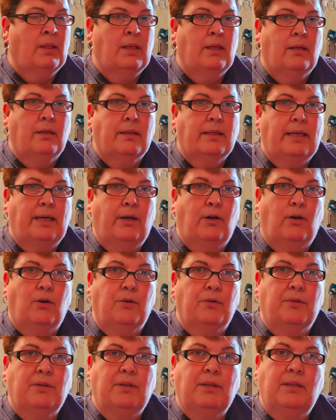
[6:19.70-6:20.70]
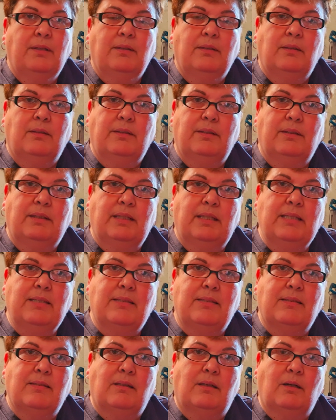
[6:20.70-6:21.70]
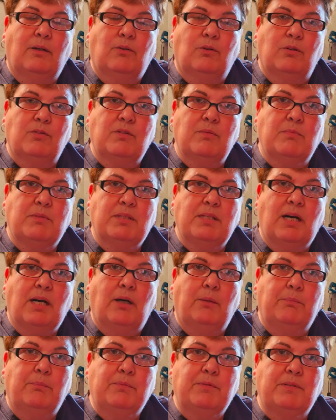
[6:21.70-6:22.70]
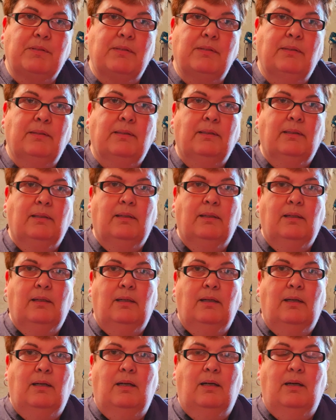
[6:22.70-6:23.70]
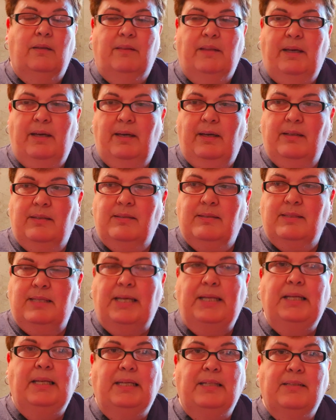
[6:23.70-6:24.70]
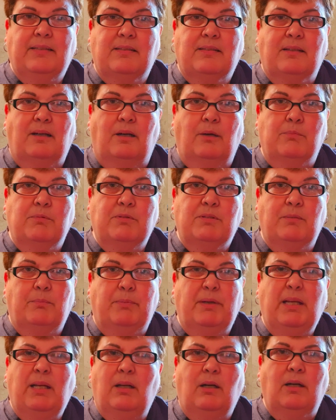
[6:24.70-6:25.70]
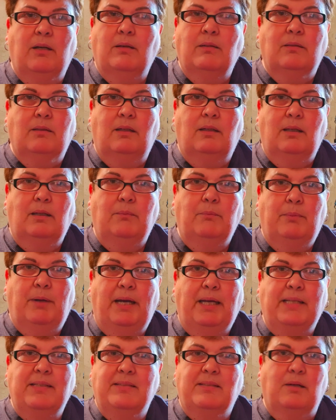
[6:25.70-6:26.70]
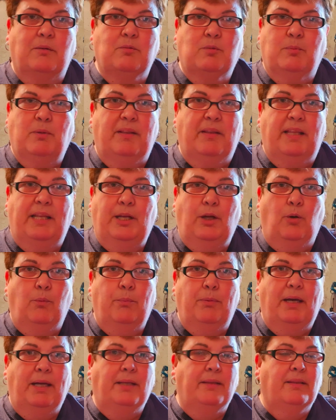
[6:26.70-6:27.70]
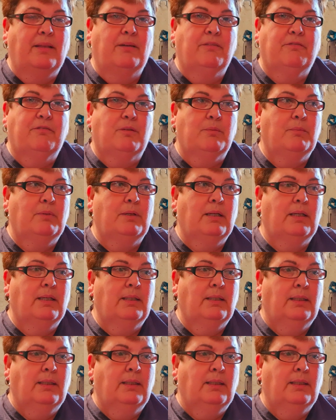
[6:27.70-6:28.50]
get on these. I've got some tubs. They're 10-litre tubs, a bit like paint tubs, but they're not paint. They're from a